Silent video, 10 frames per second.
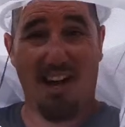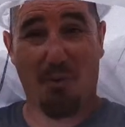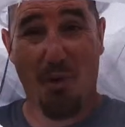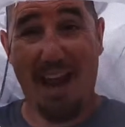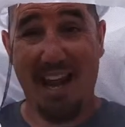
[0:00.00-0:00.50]

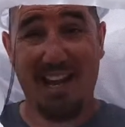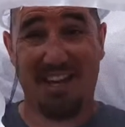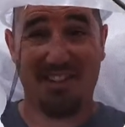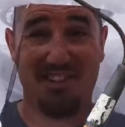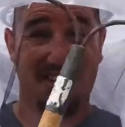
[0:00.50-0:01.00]
a
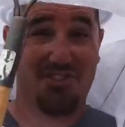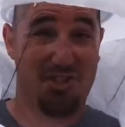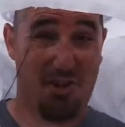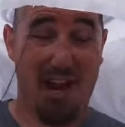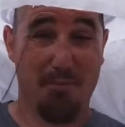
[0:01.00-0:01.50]
rake
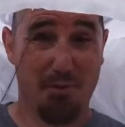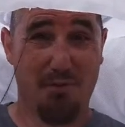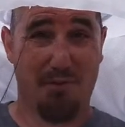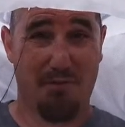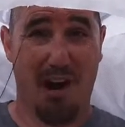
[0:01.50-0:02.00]
to try and
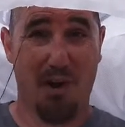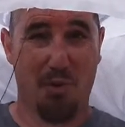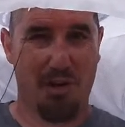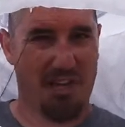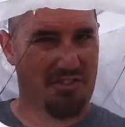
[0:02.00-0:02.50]
move the
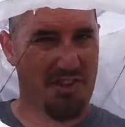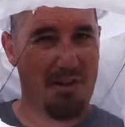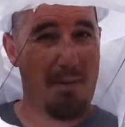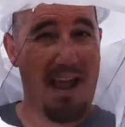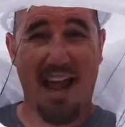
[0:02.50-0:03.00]
firewood. I
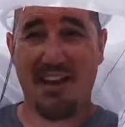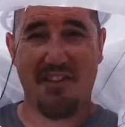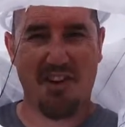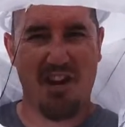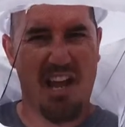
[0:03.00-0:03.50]
stuck my hand
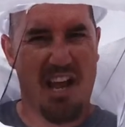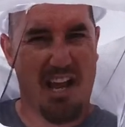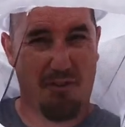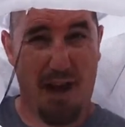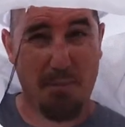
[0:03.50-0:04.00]
in there
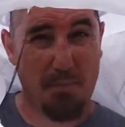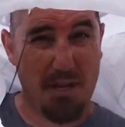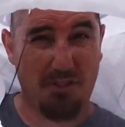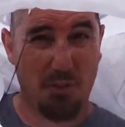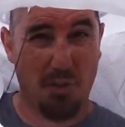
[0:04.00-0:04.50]
and grabbed a
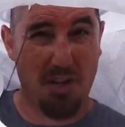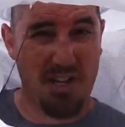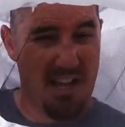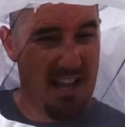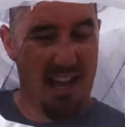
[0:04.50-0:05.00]
piece of wood,